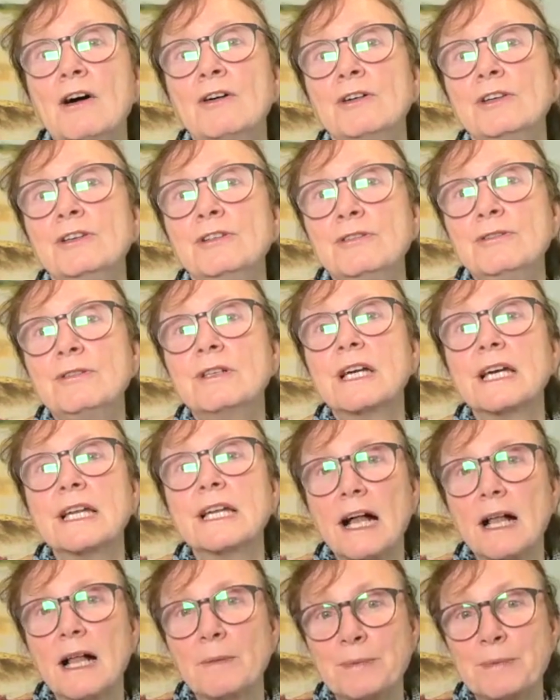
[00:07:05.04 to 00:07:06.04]
you can
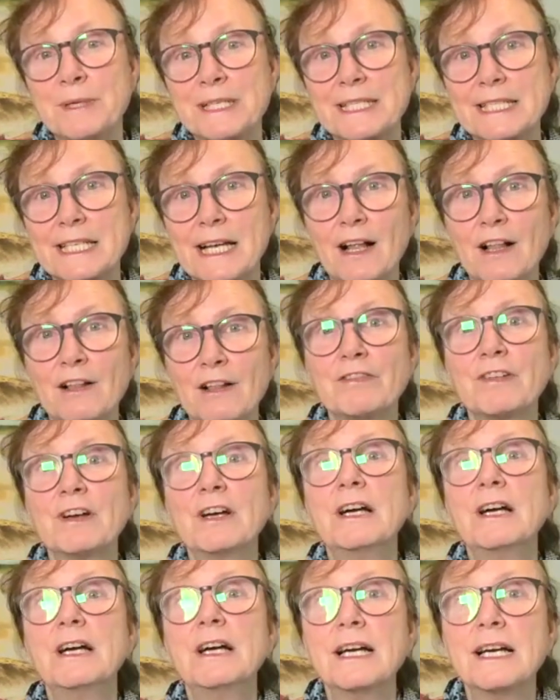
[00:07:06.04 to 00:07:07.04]
help yourself
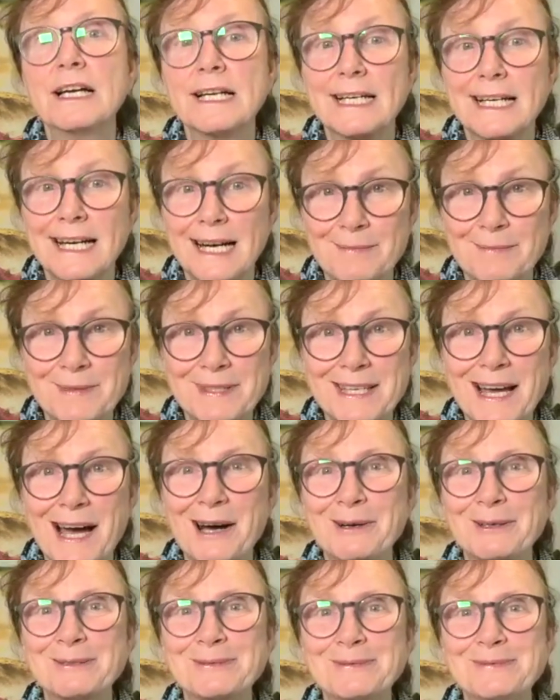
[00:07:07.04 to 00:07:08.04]
come
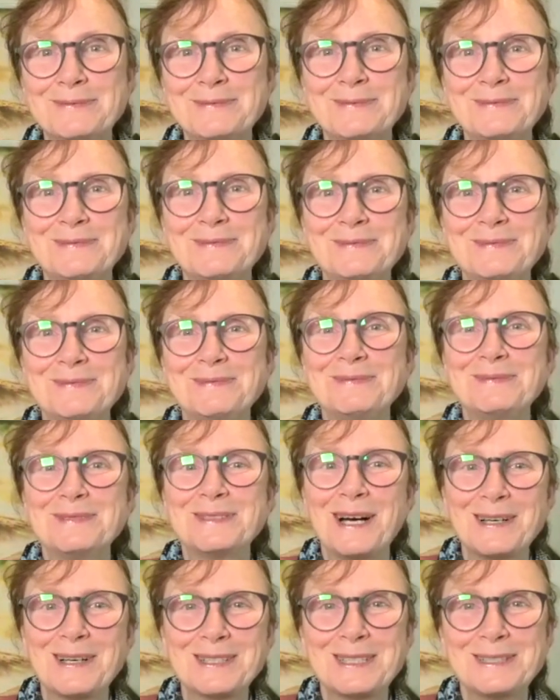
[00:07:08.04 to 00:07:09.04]
down.
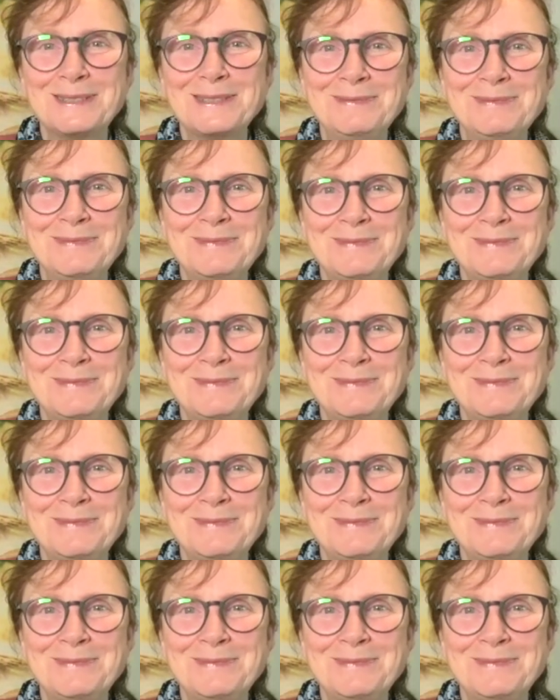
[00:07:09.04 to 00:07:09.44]
Talk soon.